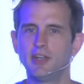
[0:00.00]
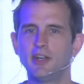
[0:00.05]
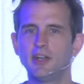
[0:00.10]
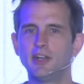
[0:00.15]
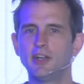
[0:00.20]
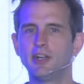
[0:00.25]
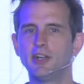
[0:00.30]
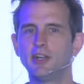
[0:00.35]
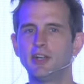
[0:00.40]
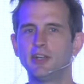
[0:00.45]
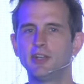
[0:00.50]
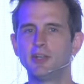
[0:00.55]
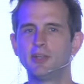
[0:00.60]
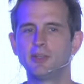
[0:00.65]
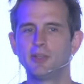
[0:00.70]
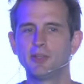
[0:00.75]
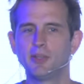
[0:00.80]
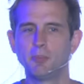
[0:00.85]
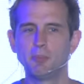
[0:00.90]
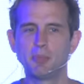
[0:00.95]
uh,
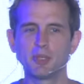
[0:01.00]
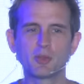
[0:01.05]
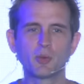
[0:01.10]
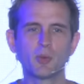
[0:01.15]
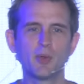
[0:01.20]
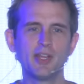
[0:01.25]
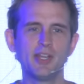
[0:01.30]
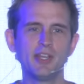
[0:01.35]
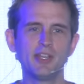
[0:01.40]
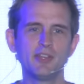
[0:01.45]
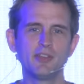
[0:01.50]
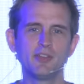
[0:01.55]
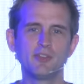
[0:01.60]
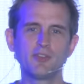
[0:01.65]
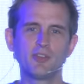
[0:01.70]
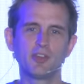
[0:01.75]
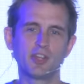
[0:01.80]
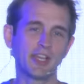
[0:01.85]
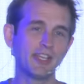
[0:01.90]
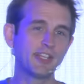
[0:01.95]
a Bitcoin
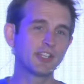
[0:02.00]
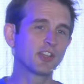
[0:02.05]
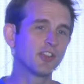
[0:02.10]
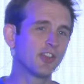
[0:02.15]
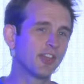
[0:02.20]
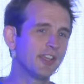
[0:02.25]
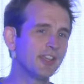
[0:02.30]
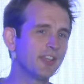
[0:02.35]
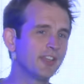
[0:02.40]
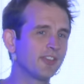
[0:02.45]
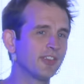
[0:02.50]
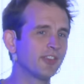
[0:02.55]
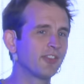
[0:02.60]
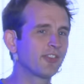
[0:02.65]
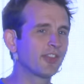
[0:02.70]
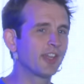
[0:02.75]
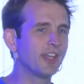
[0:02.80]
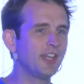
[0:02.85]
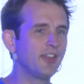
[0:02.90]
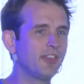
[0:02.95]
light client
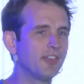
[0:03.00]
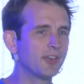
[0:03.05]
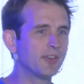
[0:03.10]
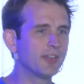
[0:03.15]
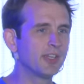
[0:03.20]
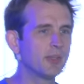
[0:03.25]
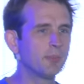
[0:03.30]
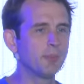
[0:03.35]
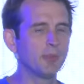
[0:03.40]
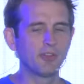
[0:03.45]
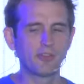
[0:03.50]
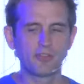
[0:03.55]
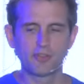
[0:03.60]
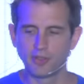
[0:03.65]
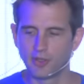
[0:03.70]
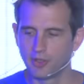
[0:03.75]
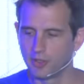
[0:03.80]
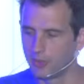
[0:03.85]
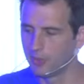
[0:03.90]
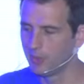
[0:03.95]
inside Ethereum. And
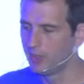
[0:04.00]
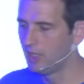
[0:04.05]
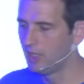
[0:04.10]
so